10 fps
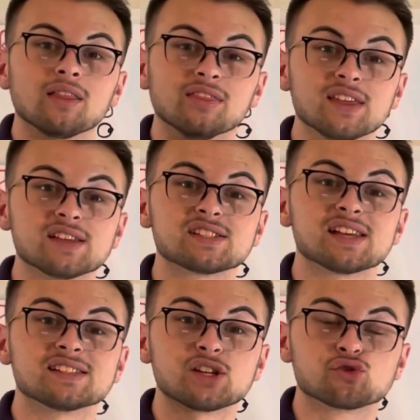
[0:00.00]
This
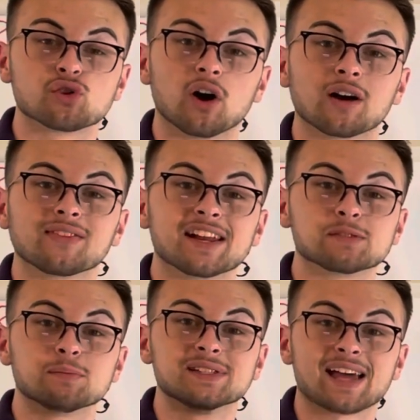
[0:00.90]
is a drug that
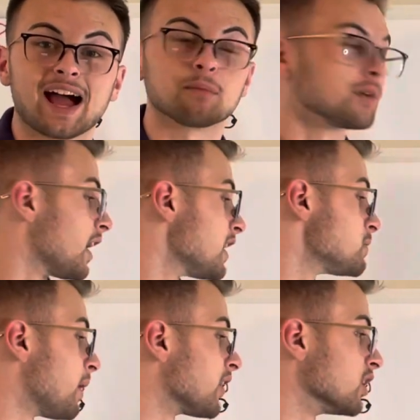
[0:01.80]
is
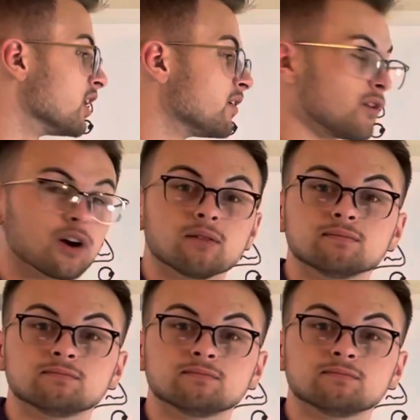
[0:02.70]
metabolized by the liver,